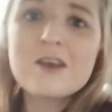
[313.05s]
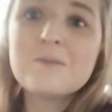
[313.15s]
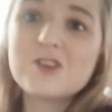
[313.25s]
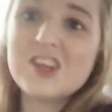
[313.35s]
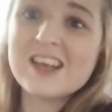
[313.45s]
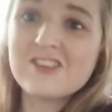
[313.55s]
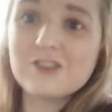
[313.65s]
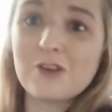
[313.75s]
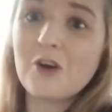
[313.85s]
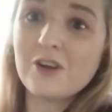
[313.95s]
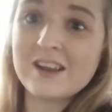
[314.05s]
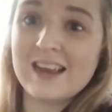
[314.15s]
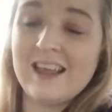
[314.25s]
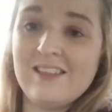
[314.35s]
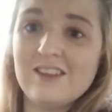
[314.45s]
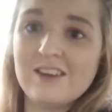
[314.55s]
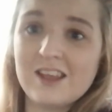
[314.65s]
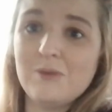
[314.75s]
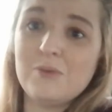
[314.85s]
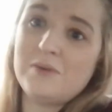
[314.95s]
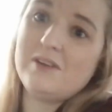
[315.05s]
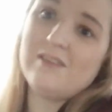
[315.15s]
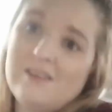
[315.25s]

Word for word: but she's actually on holiday, the lucky woman.